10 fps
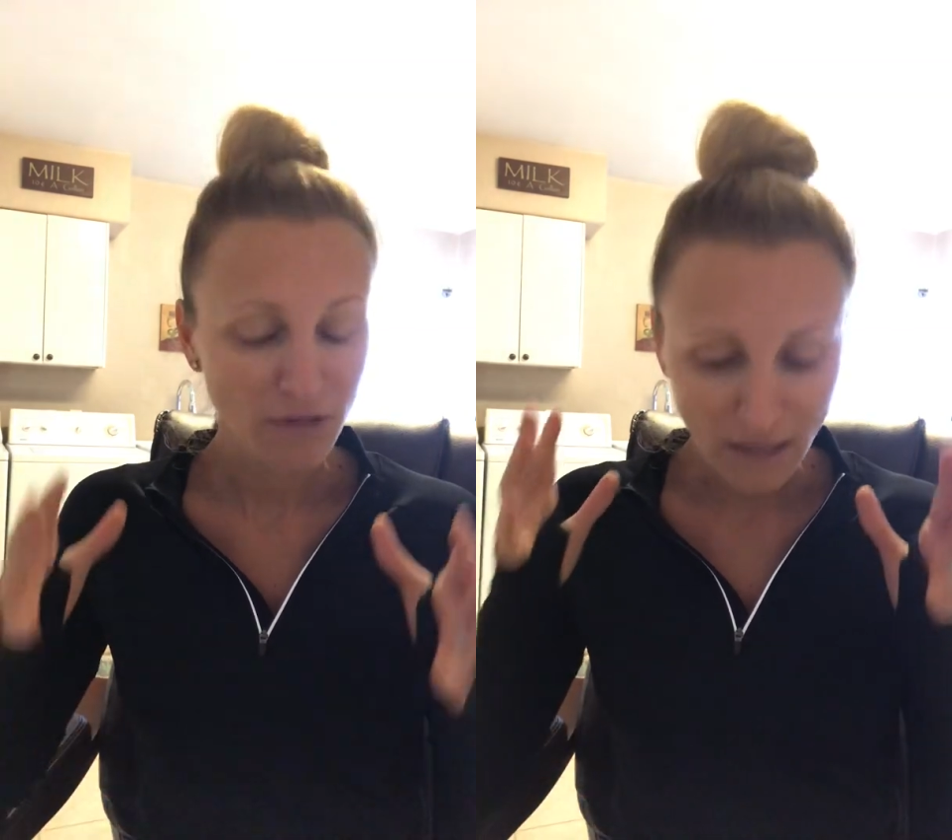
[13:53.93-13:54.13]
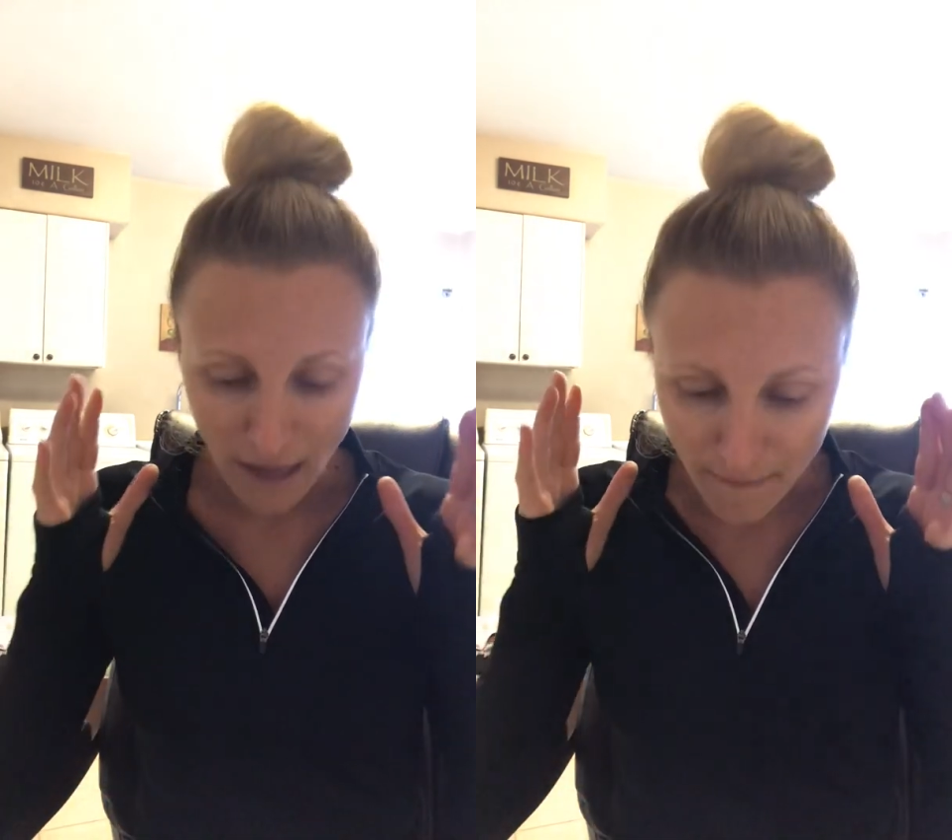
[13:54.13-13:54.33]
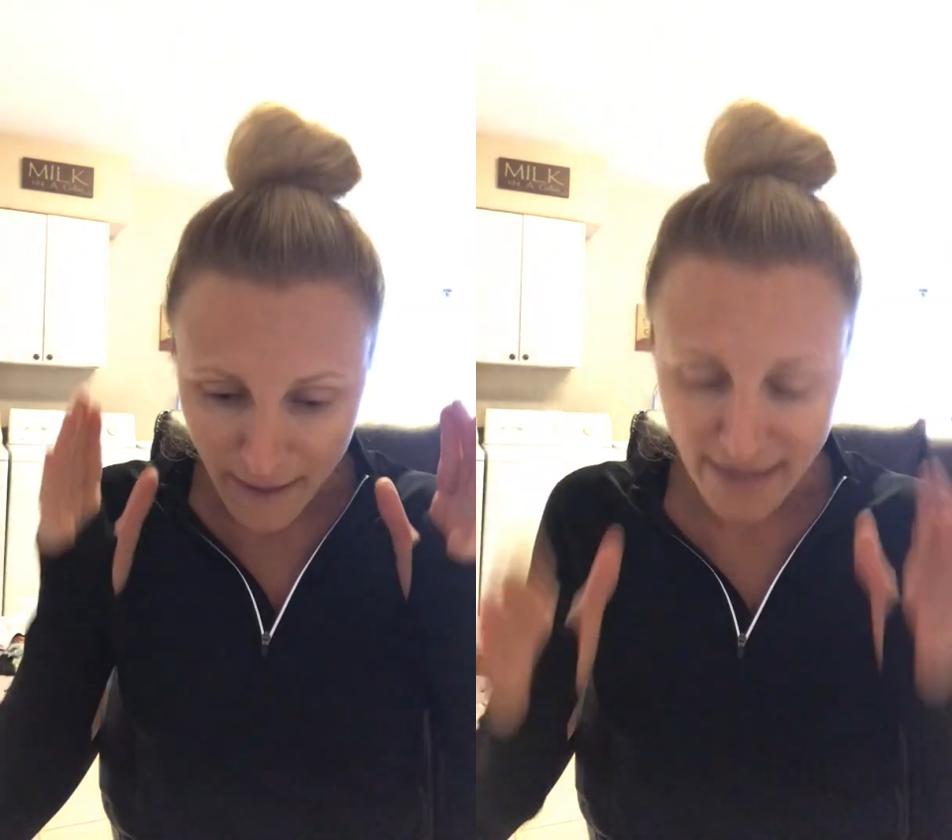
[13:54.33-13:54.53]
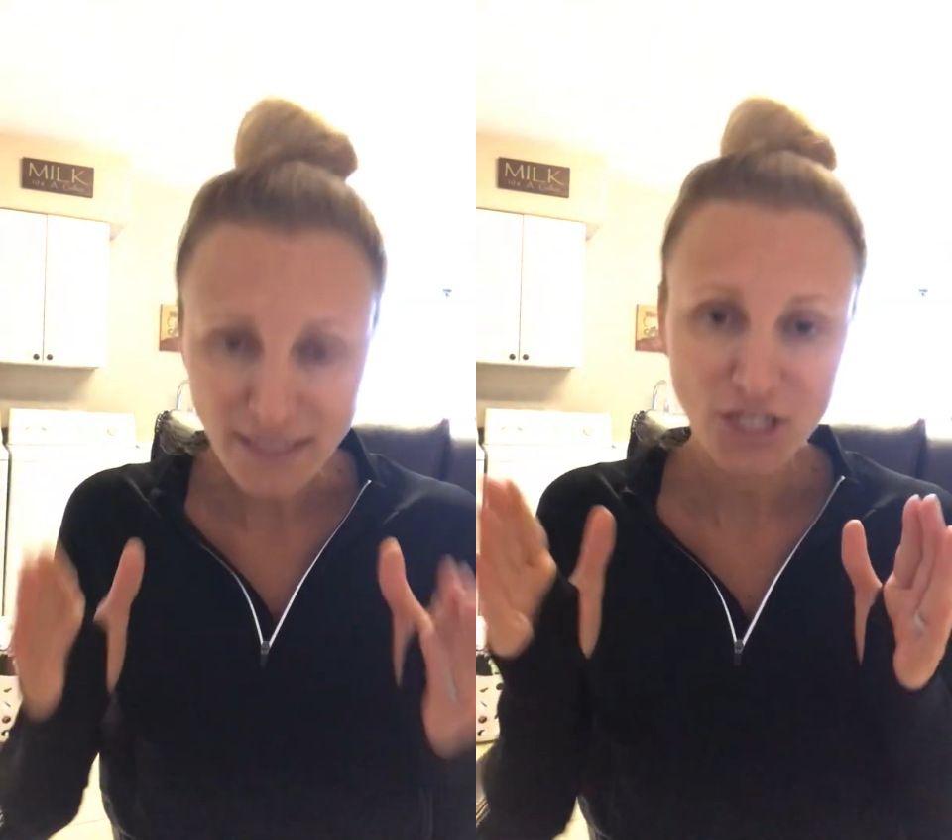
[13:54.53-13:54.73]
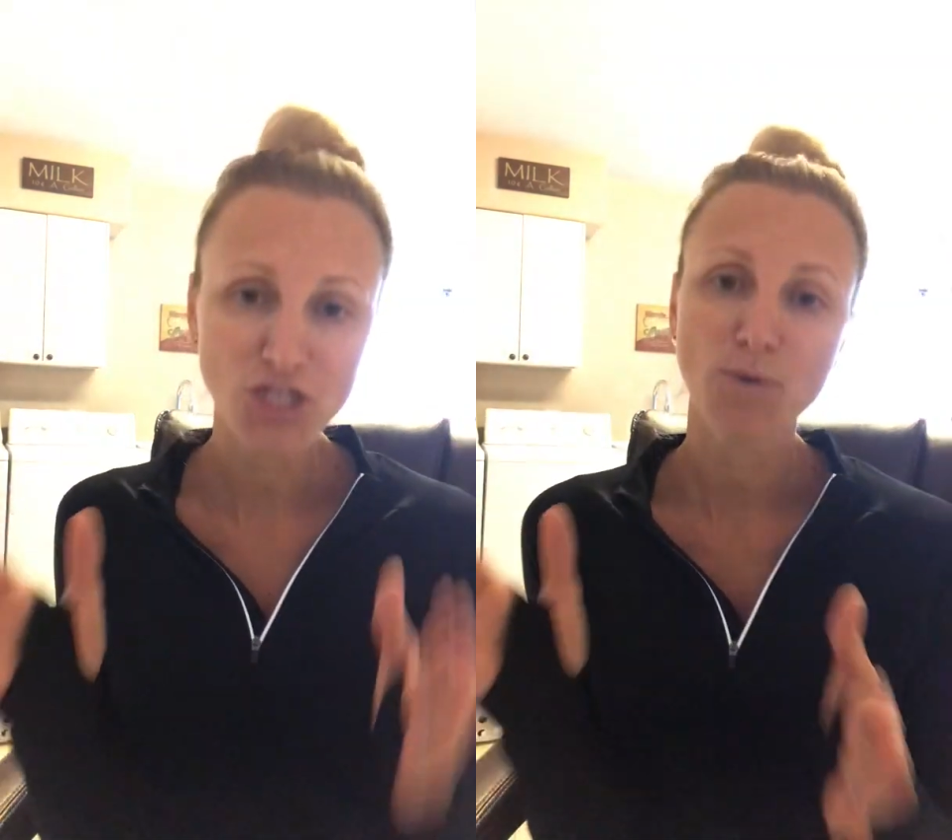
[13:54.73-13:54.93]
Commit
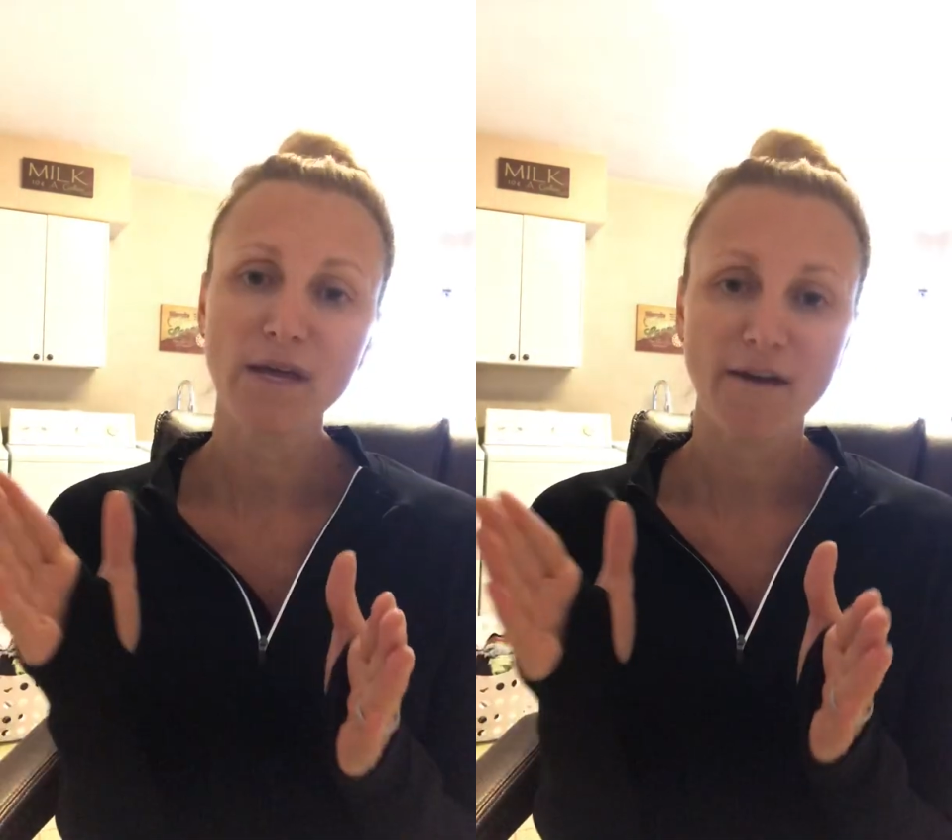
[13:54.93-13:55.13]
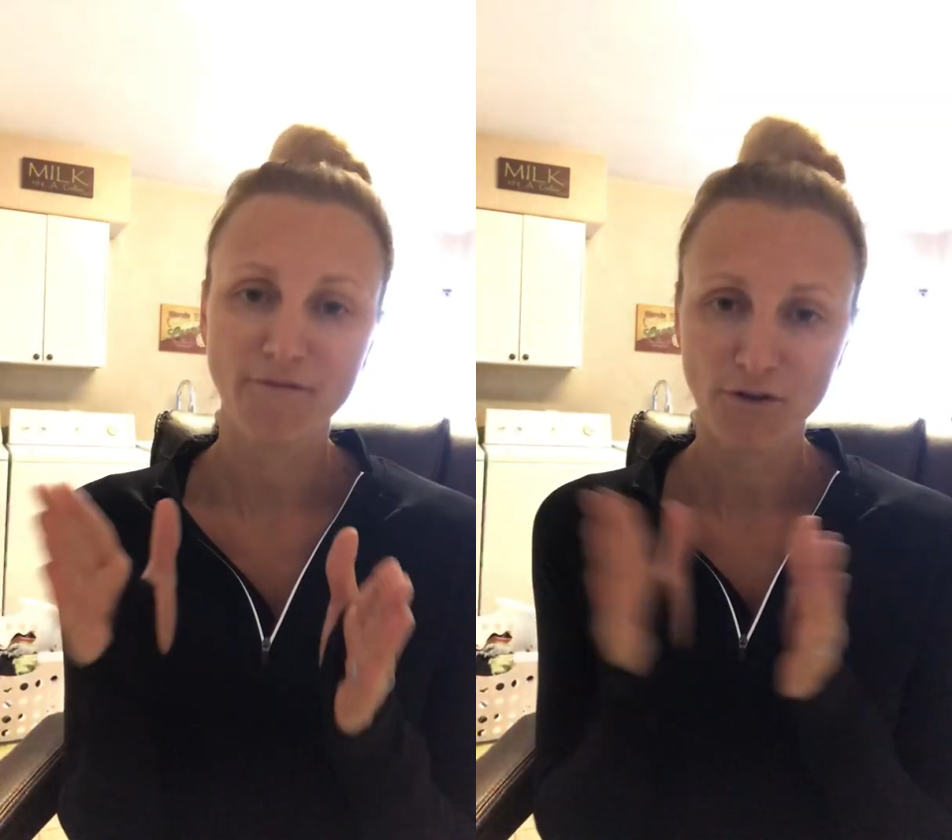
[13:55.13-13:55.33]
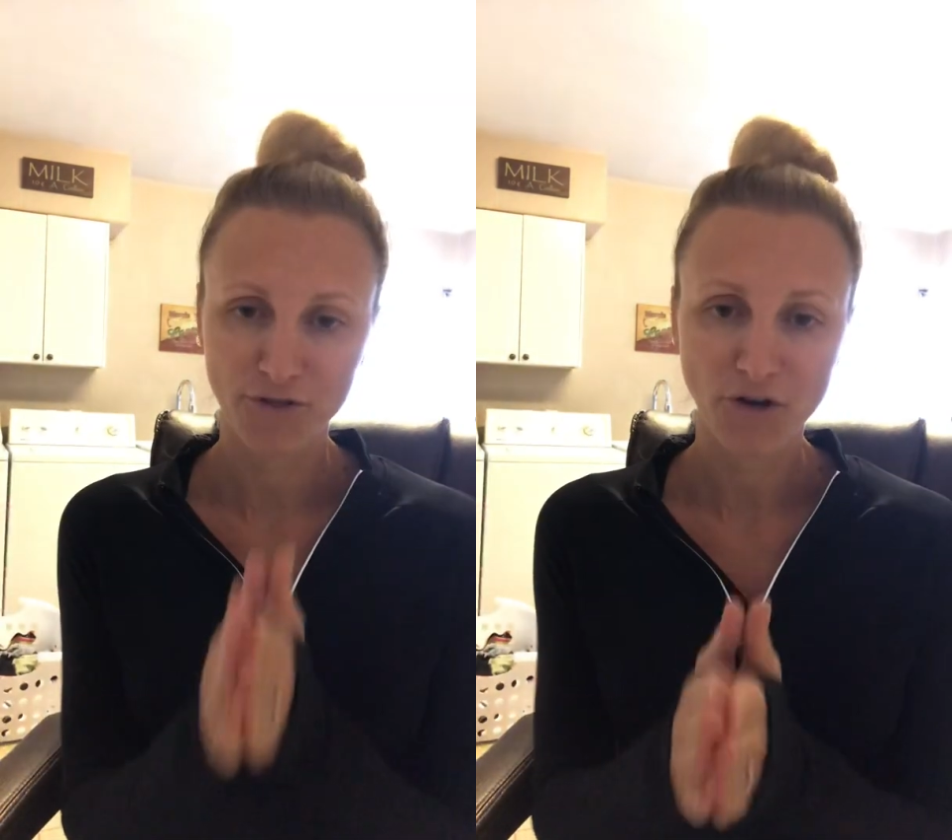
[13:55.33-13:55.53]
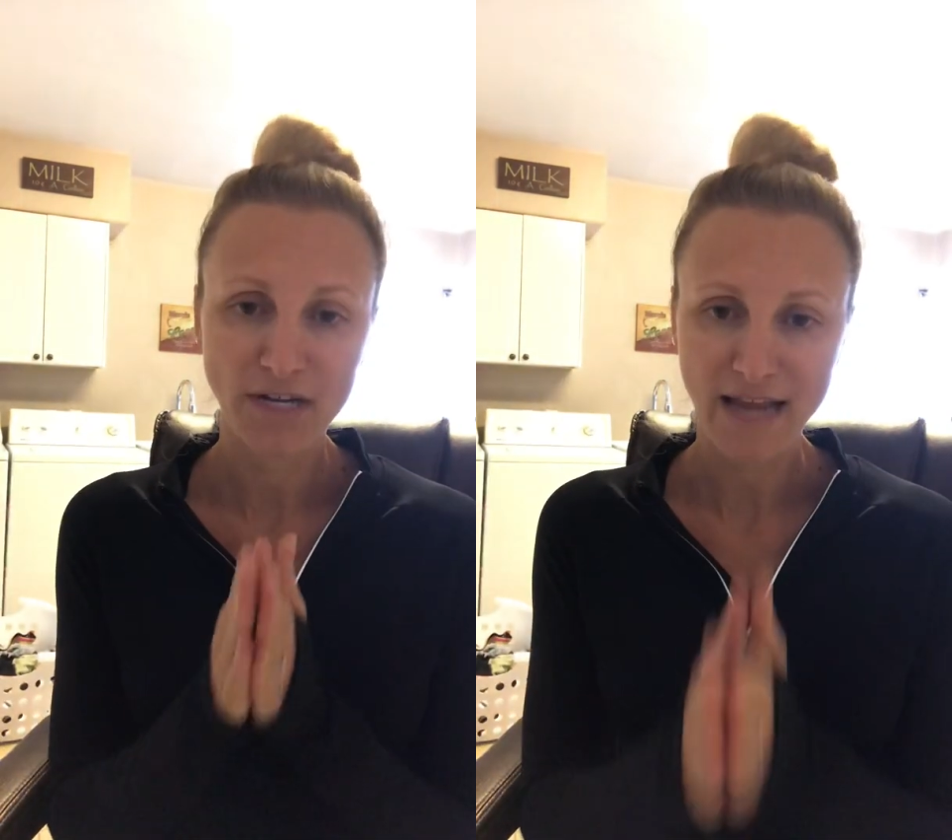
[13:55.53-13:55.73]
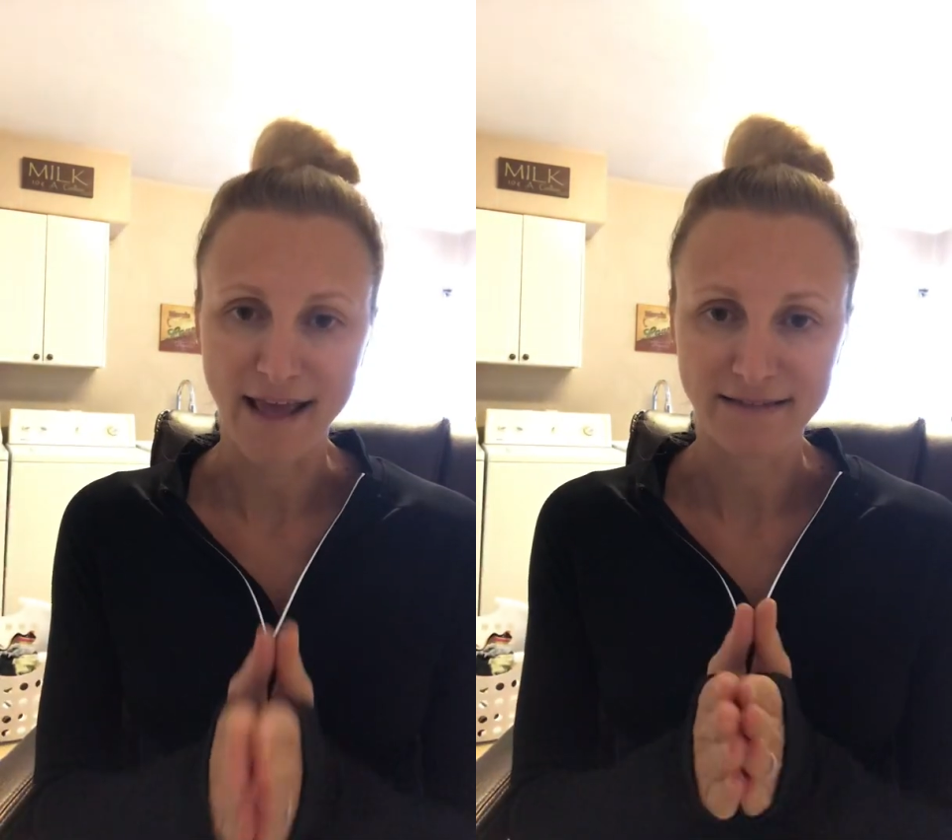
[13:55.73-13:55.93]
to doing it for
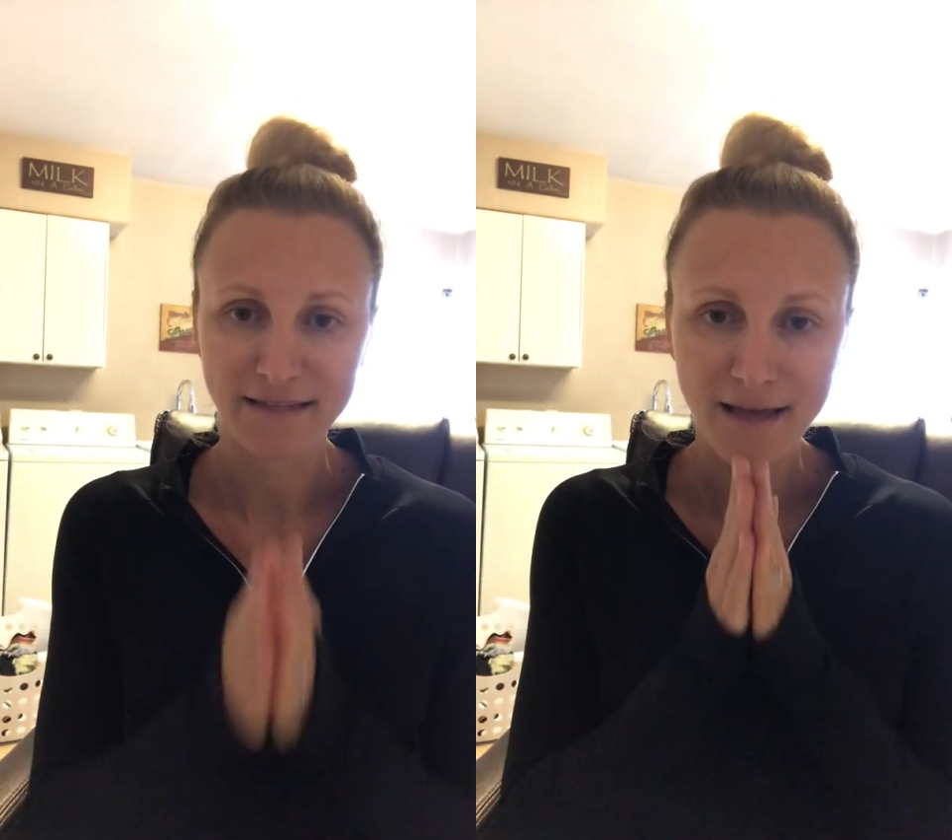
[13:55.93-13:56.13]
30 days.